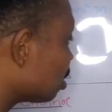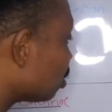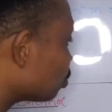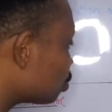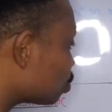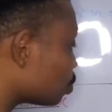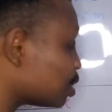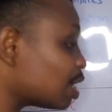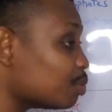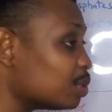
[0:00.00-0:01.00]
Also,
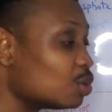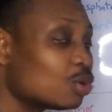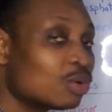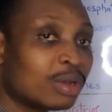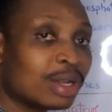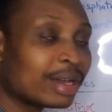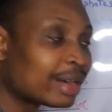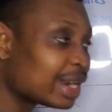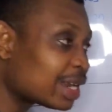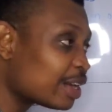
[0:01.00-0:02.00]
there will be no
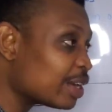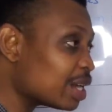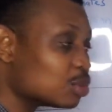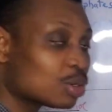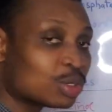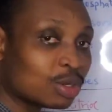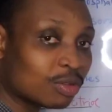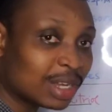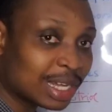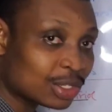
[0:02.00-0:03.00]
renal reabsorption
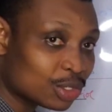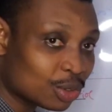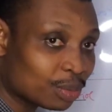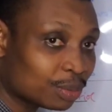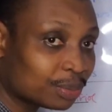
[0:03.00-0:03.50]
of calcium.